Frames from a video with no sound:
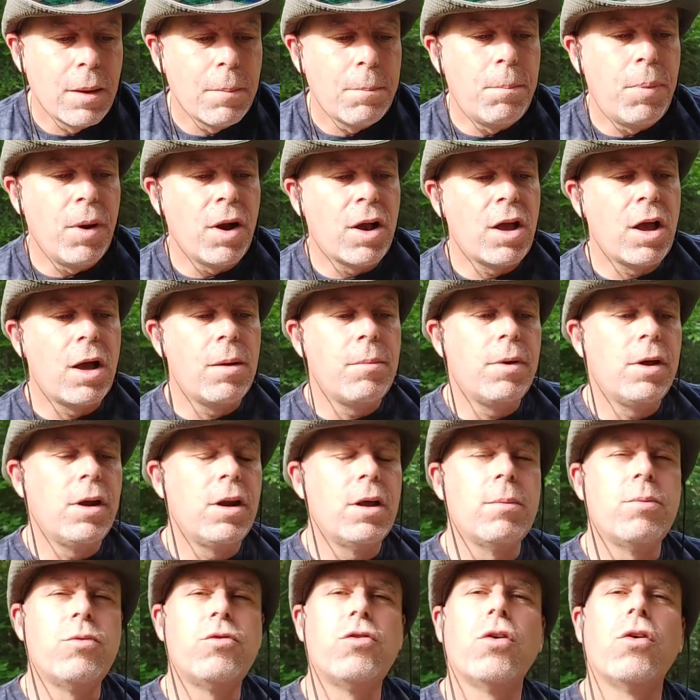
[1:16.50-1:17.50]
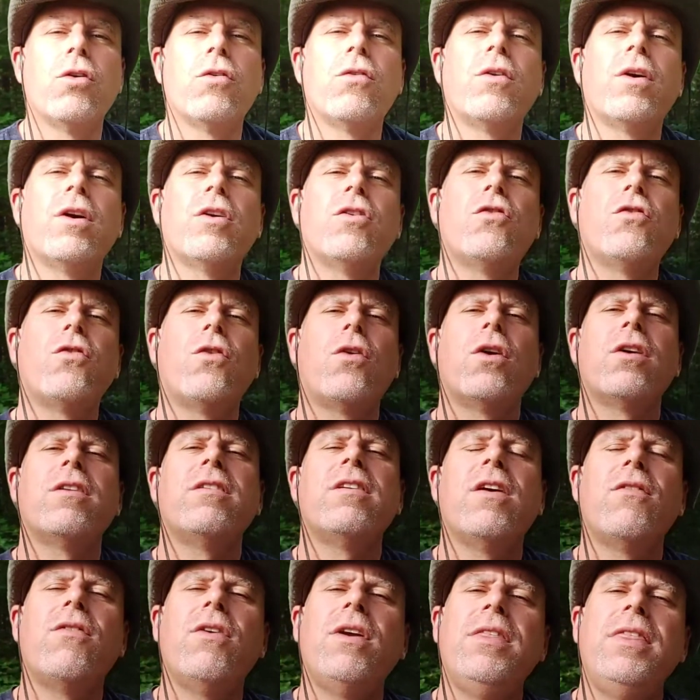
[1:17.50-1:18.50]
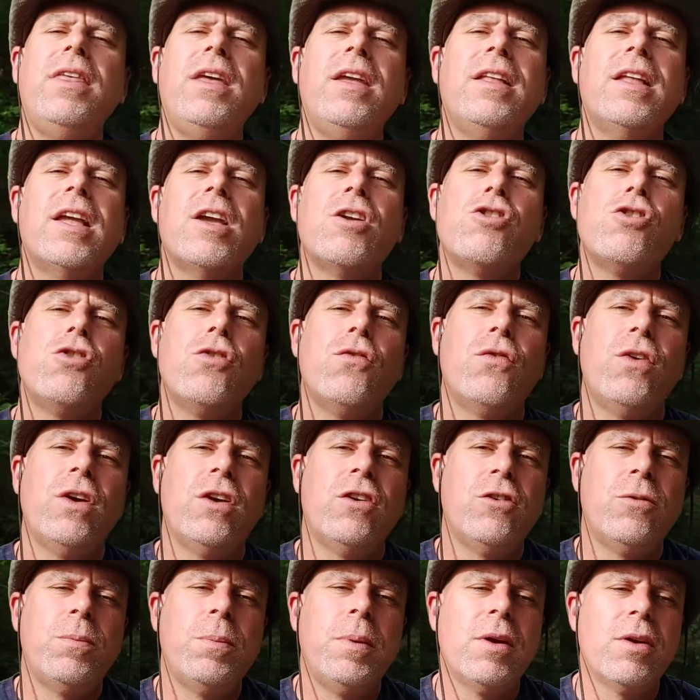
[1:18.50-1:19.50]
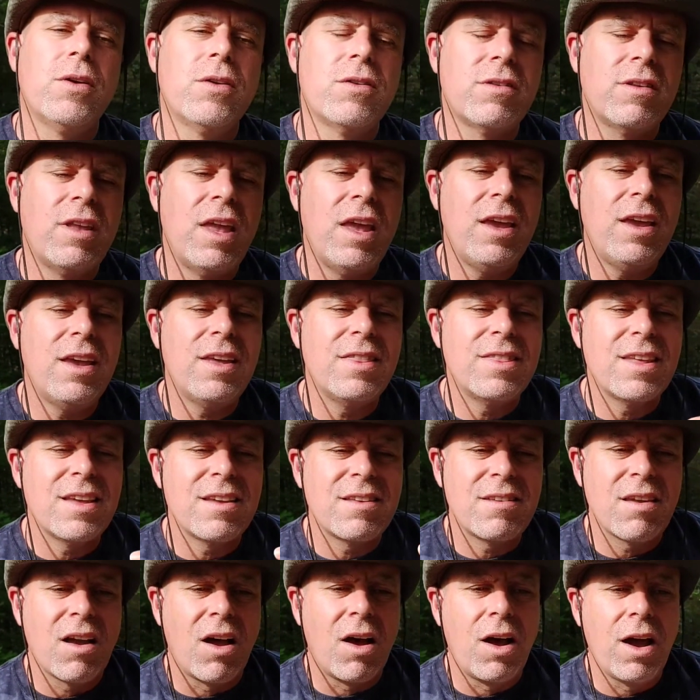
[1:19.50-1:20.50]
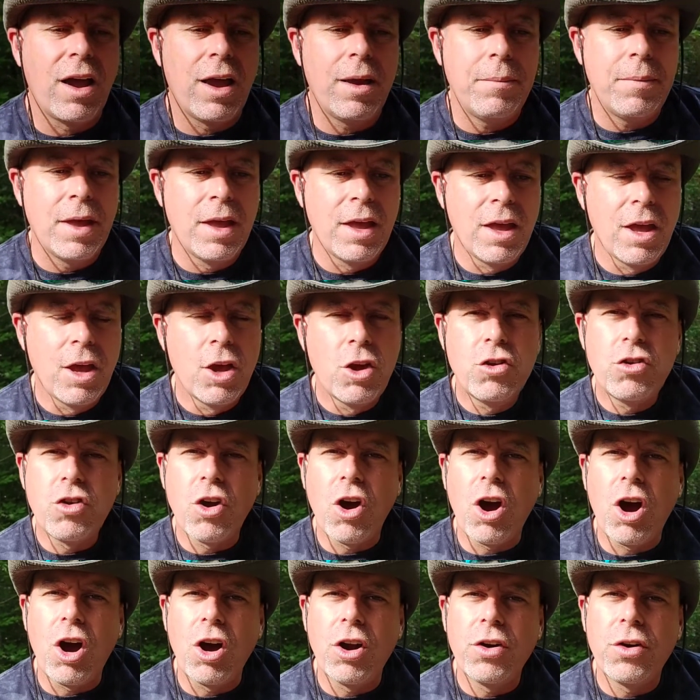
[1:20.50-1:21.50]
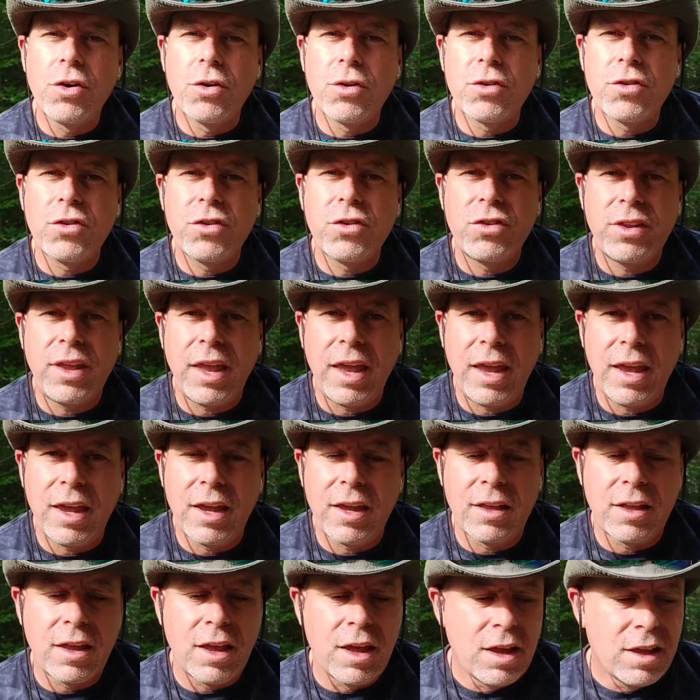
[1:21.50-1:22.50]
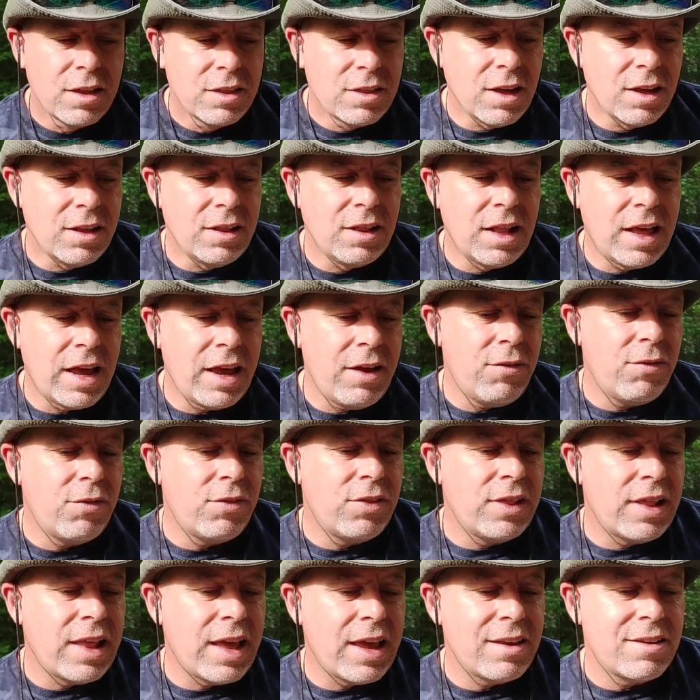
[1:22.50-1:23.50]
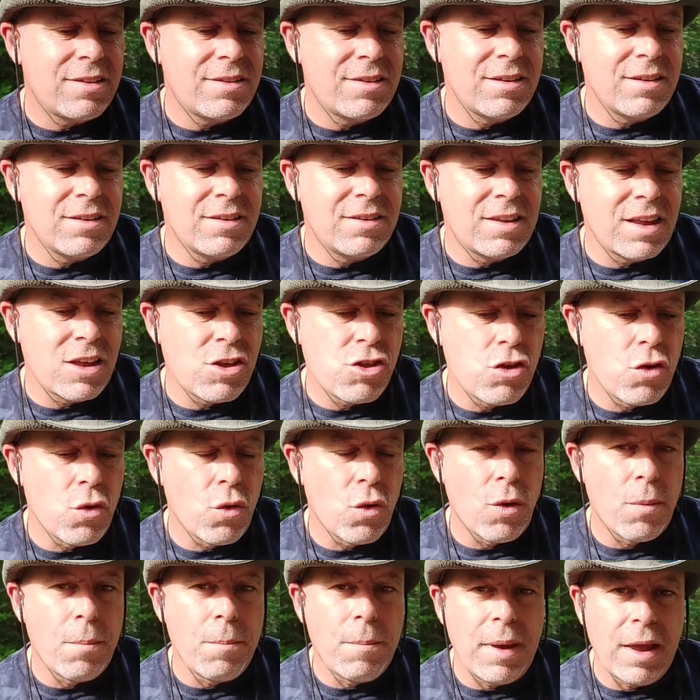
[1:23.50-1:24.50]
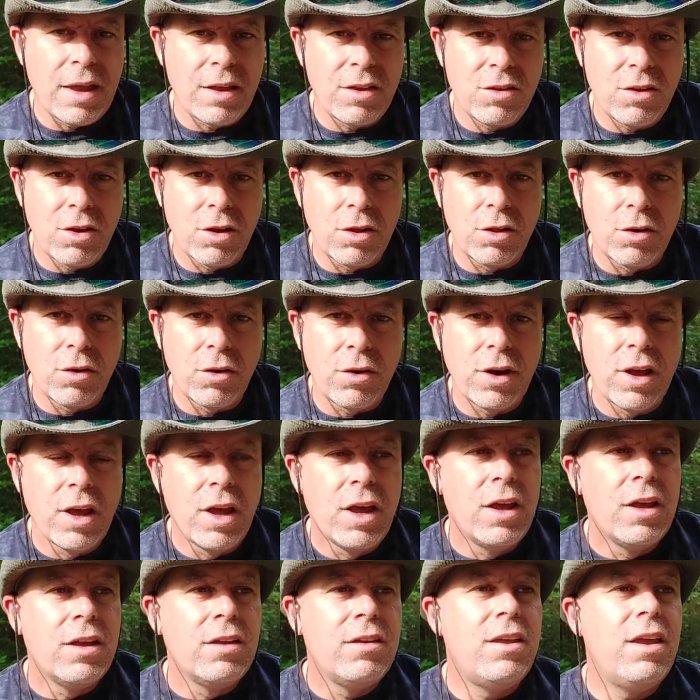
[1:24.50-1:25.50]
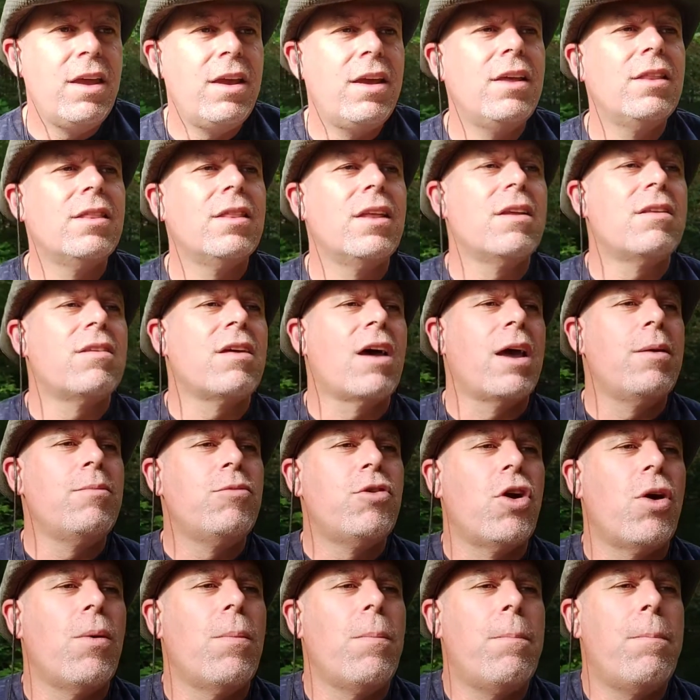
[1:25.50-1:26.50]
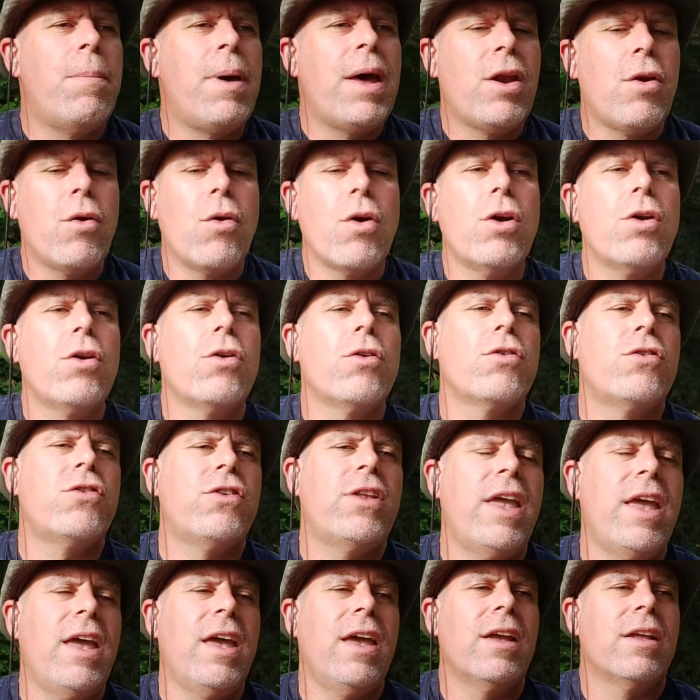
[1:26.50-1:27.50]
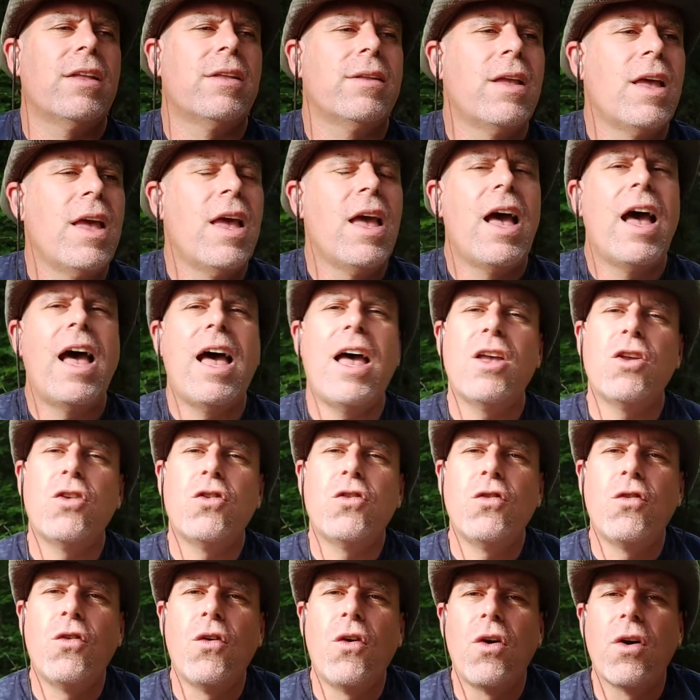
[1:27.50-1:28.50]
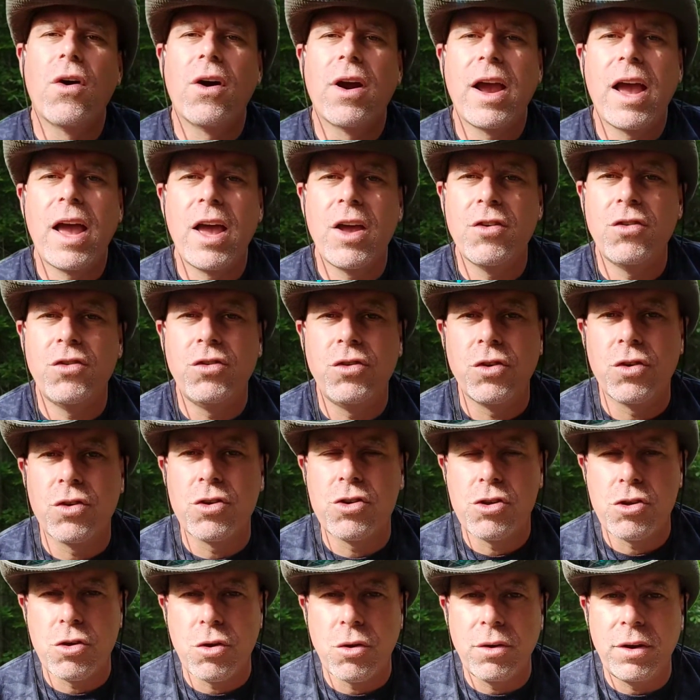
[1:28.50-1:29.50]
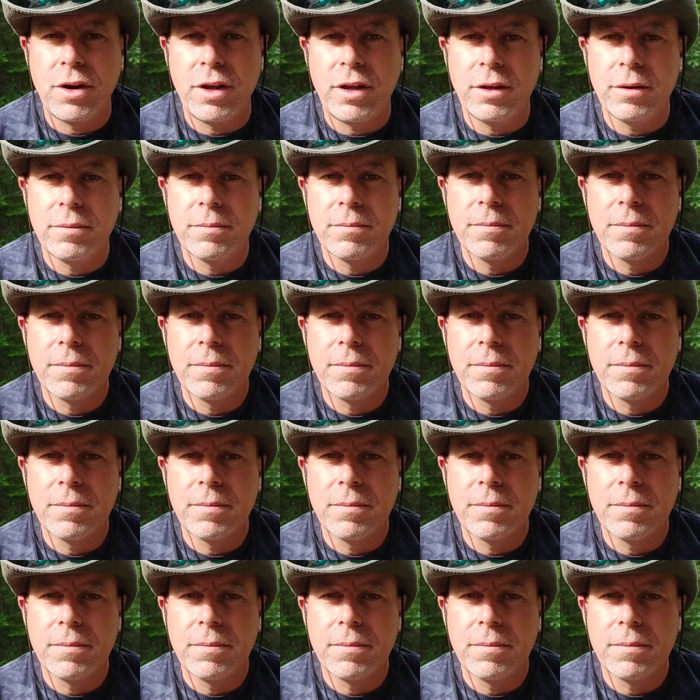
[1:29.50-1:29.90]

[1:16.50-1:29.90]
become an observer as far as everything that you've experienced, taking the time to understand the life lessons that you were meant to learn, taking the time to better understand as far as your journey,